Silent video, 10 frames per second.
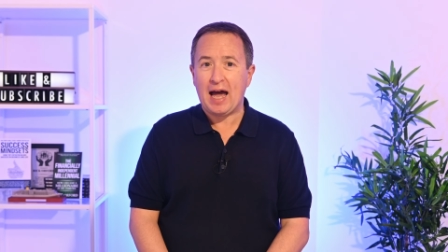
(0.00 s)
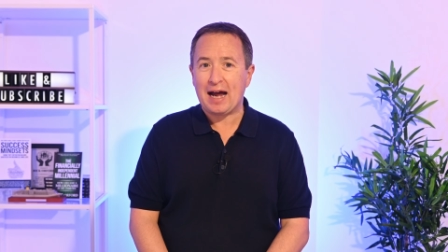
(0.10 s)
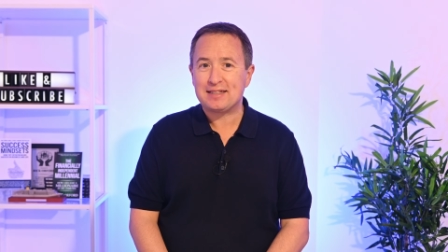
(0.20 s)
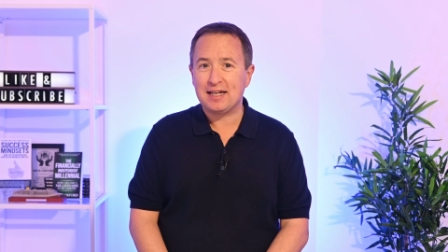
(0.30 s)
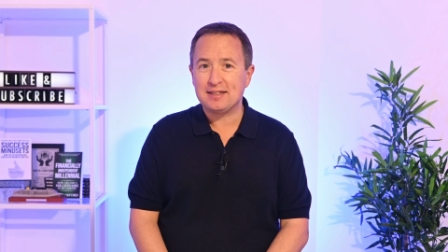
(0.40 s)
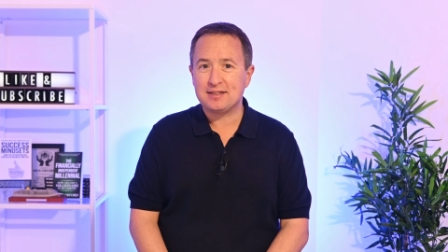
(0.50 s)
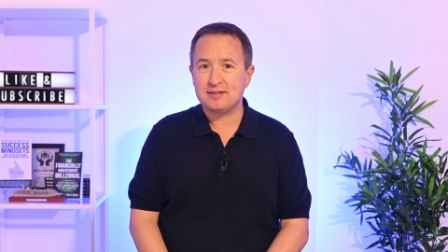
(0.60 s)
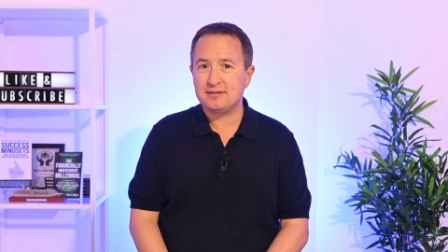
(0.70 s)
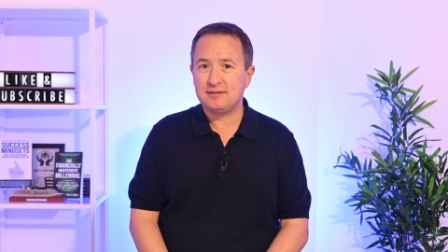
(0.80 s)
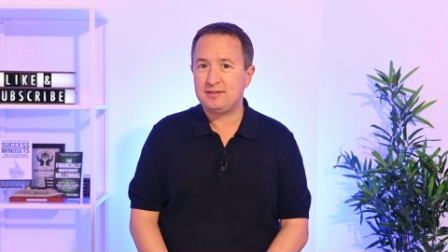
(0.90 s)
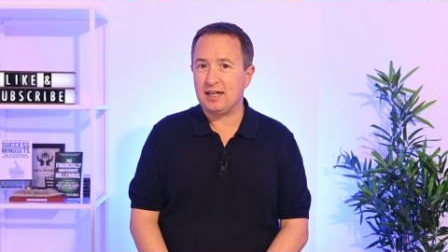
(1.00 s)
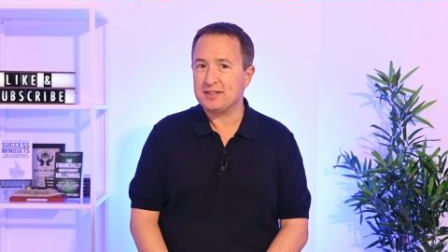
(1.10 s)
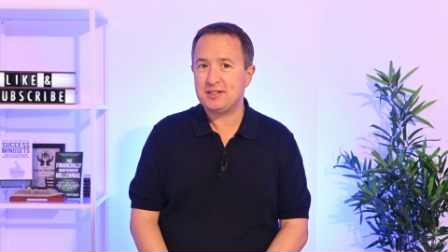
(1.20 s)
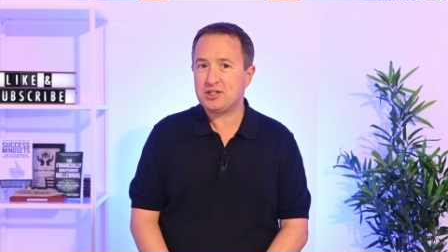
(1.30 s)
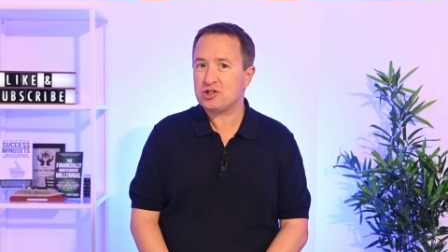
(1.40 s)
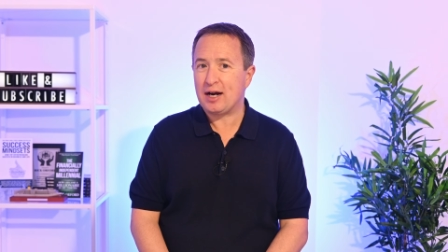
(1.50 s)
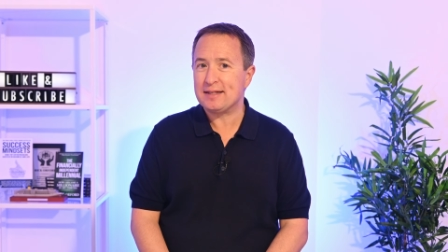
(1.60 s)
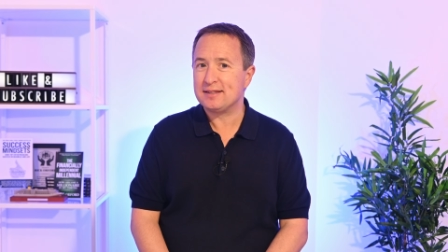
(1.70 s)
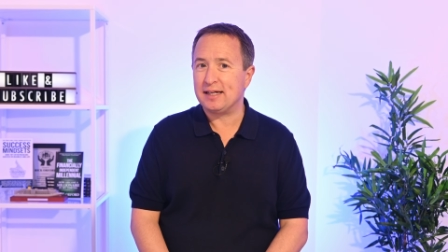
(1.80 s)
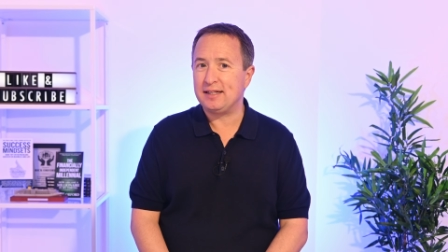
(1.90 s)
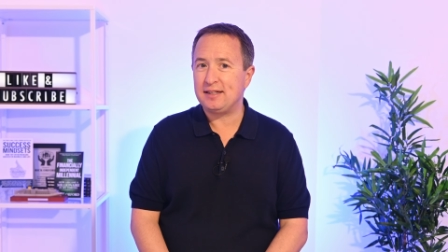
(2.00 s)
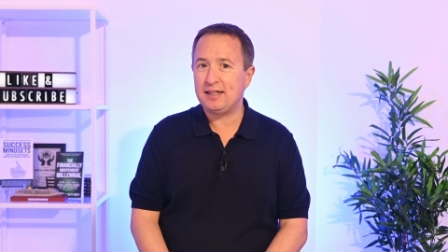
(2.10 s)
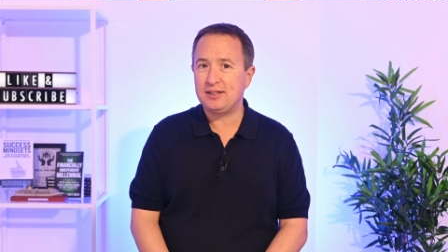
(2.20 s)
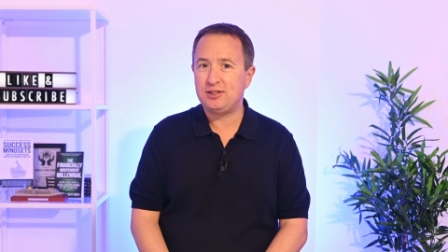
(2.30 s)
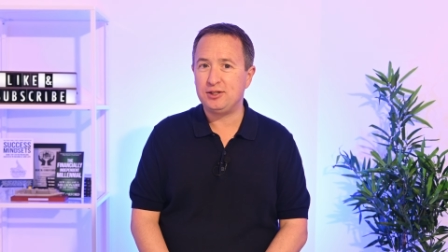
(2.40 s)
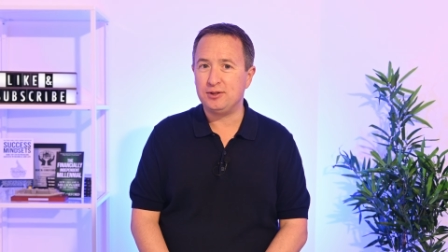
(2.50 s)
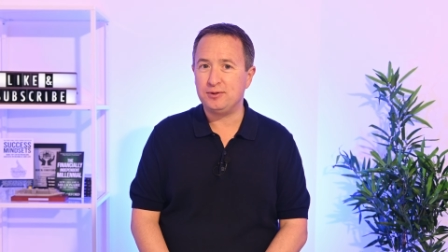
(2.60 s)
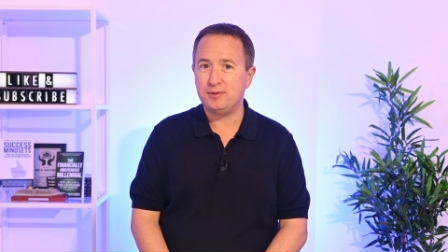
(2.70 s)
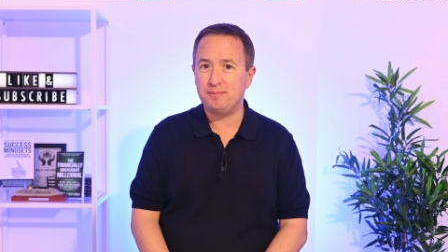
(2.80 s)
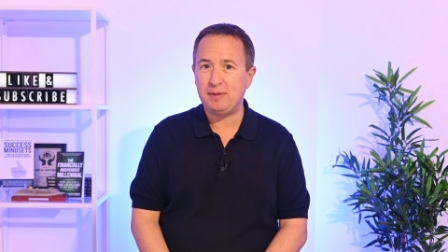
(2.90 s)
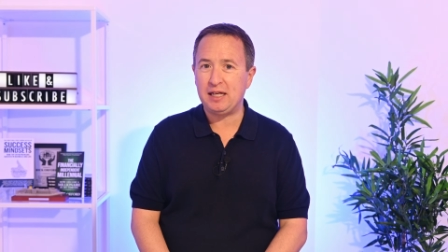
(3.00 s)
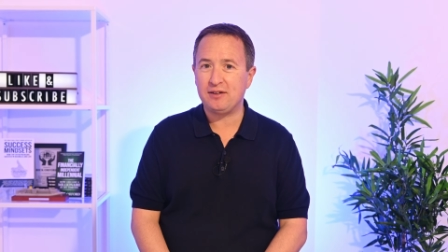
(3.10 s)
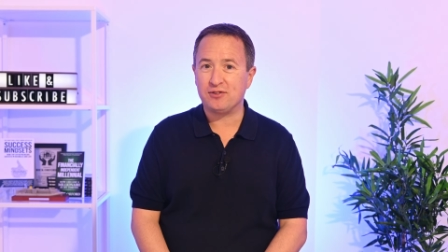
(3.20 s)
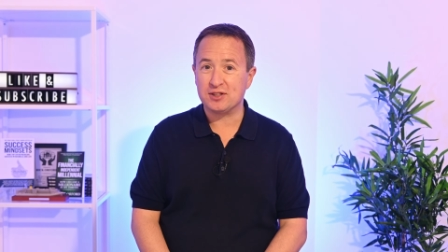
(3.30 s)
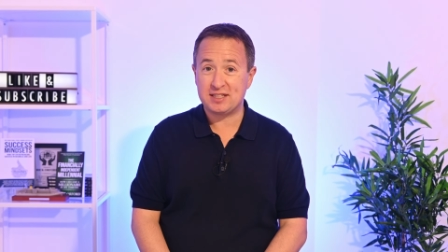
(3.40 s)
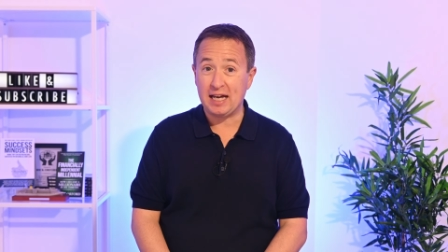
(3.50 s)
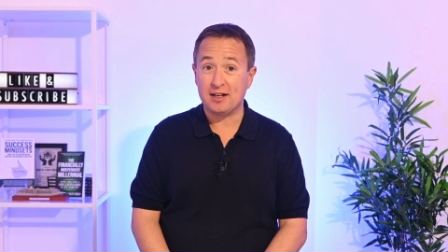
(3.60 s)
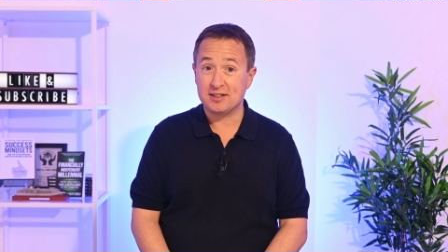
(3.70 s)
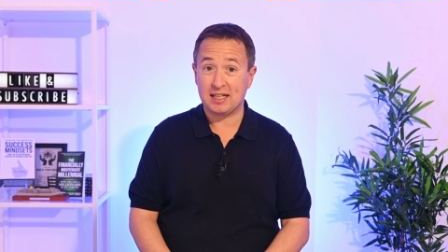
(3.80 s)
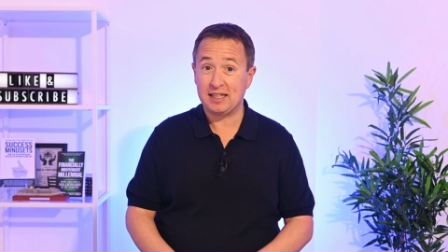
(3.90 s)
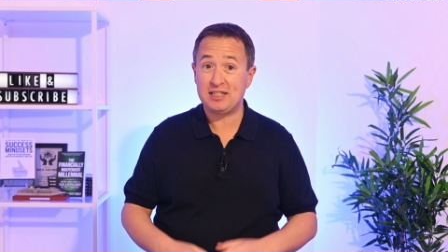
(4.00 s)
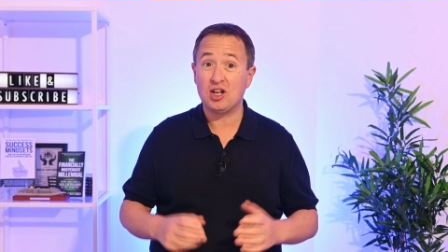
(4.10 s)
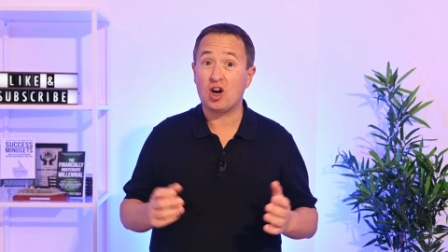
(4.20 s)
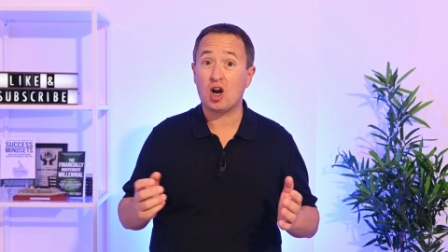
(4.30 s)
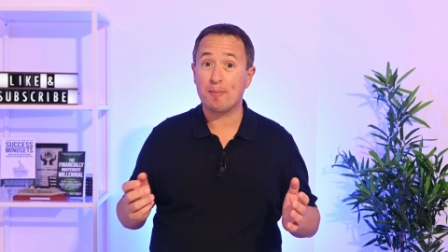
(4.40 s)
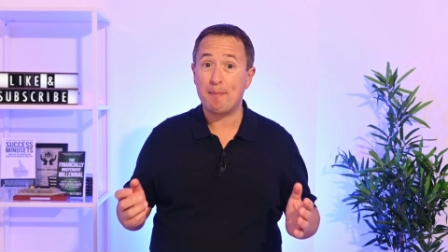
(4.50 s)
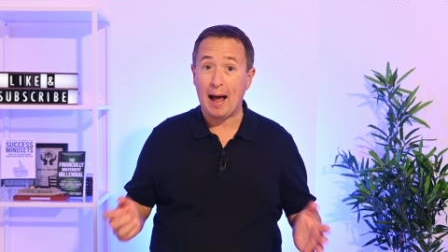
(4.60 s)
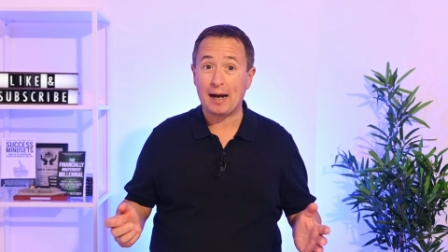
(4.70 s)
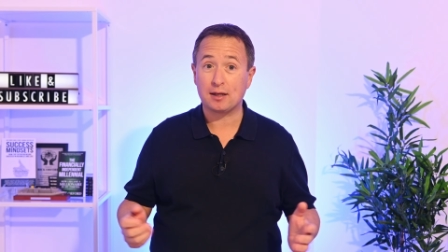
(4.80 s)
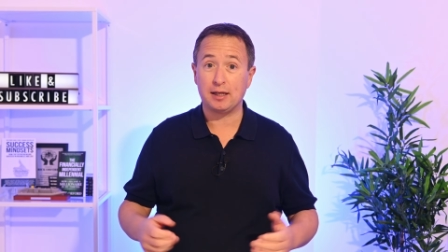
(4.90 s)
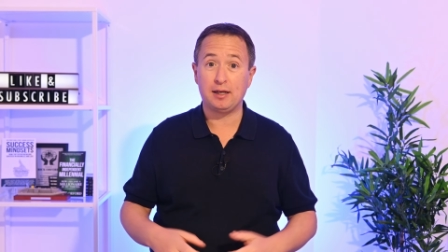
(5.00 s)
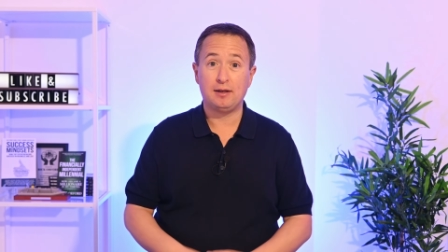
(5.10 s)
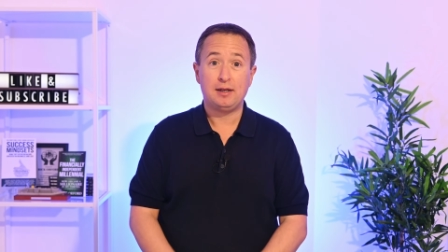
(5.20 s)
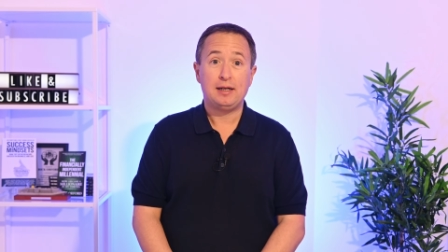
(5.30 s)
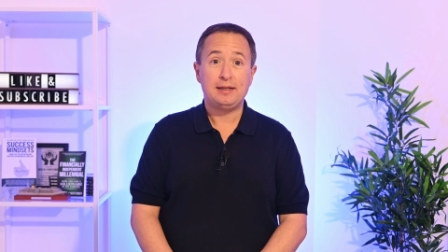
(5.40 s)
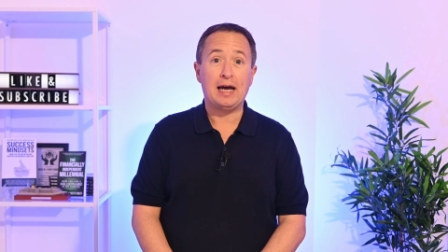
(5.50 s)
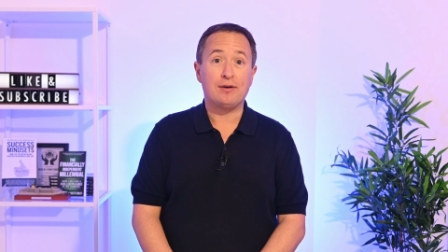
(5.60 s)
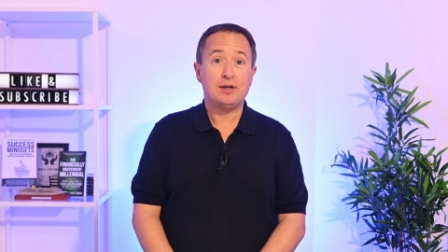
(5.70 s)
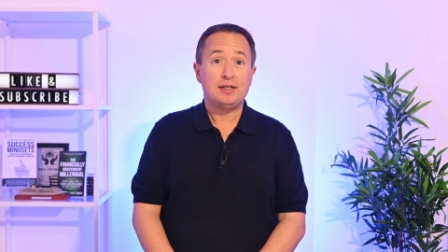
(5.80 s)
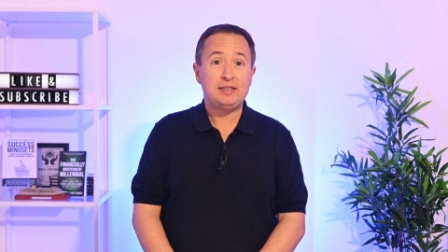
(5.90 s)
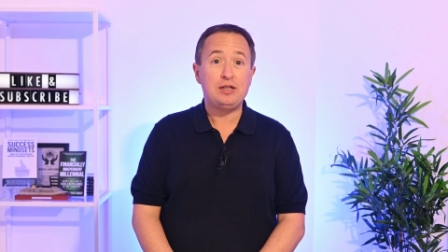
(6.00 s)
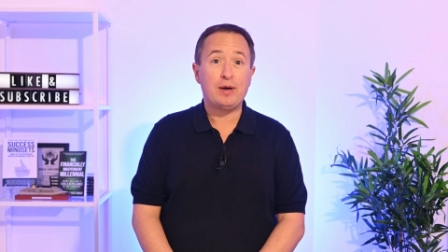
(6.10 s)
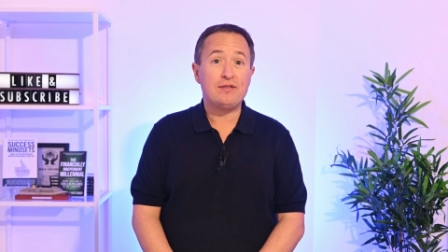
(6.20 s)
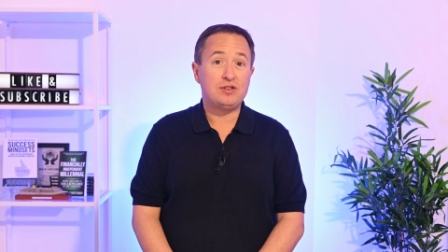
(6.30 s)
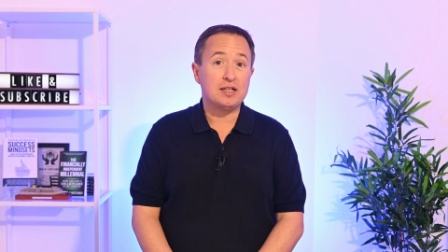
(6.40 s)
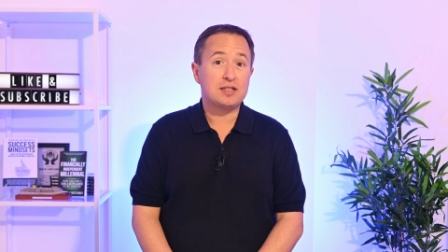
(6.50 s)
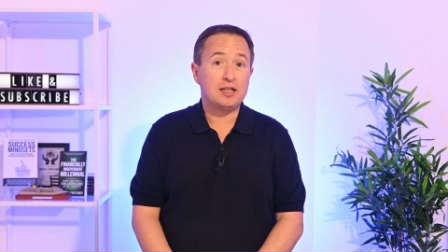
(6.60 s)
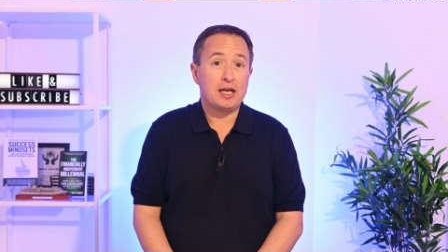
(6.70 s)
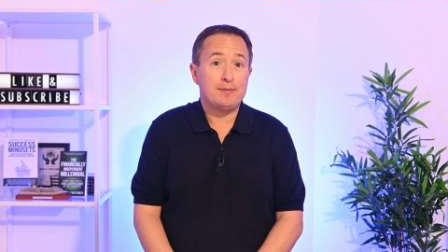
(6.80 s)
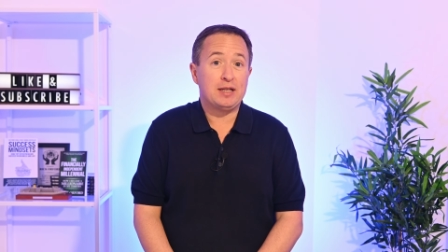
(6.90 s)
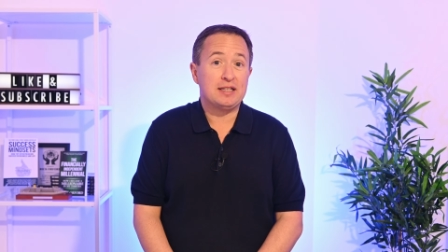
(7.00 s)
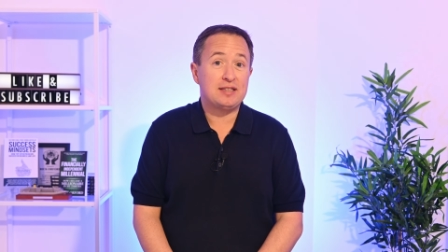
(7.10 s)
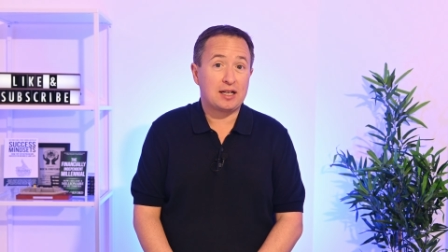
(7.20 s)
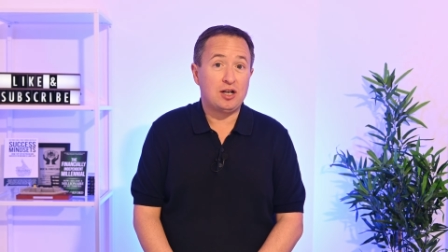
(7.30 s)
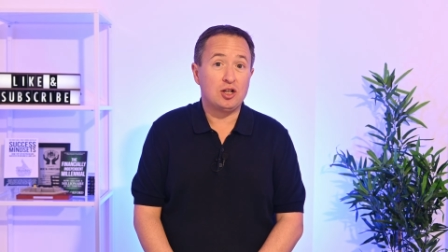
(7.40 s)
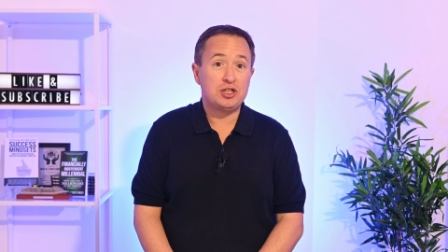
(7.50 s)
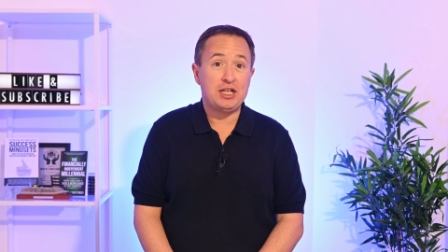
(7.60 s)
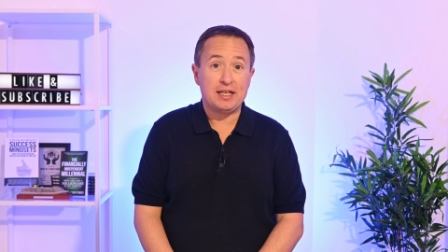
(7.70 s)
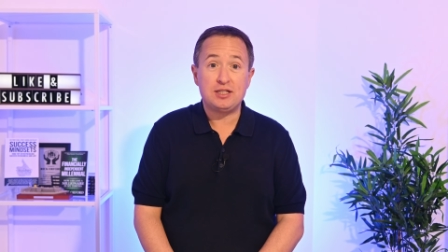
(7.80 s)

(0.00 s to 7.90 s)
access doesn't translate into meaningful sales, at least not automatically. Now, D-Wave does claim that its technology